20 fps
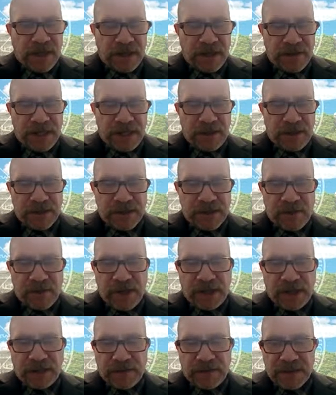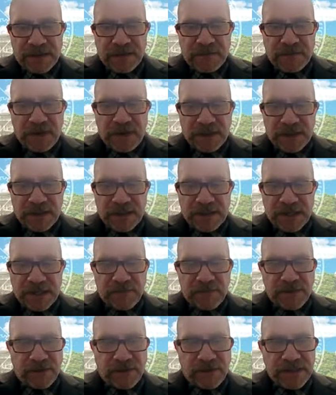that he was committing these offenses how
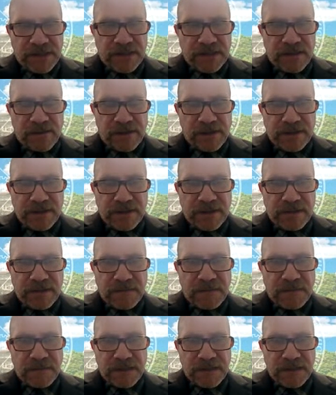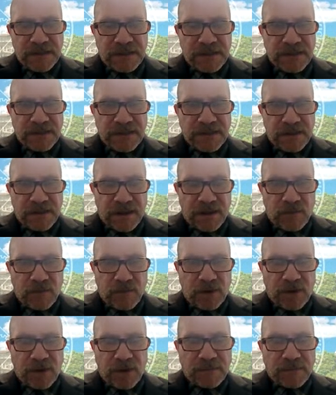very serious these offenses
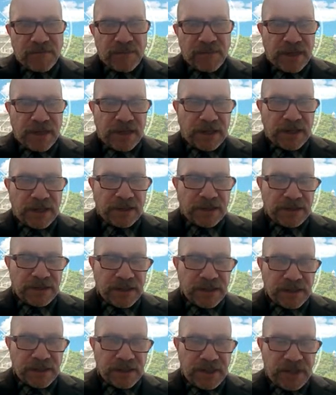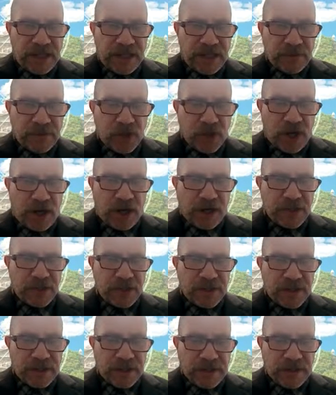were until he became
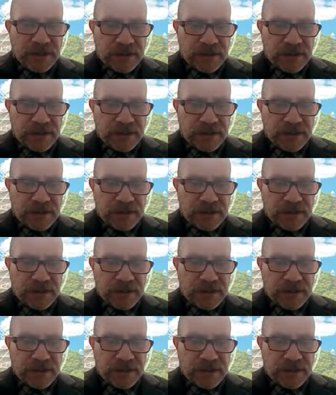charged.